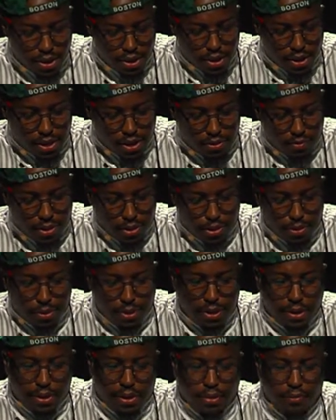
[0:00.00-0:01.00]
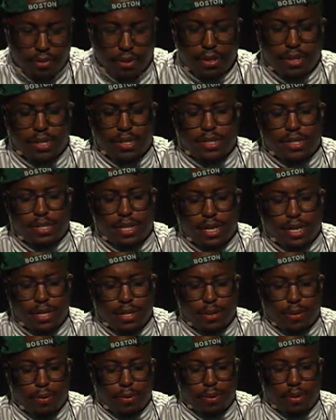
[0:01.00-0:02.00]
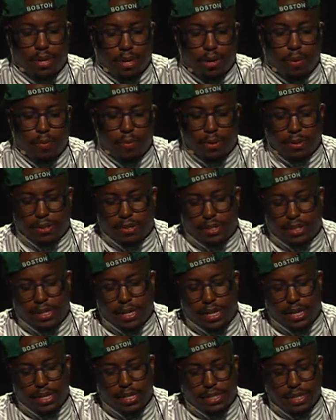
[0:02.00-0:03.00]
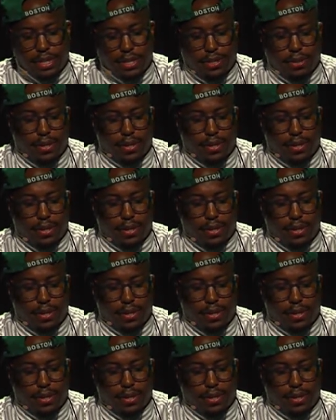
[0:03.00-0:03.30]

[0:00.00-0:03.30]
Uh, virtually all of the good design in the, our world today is either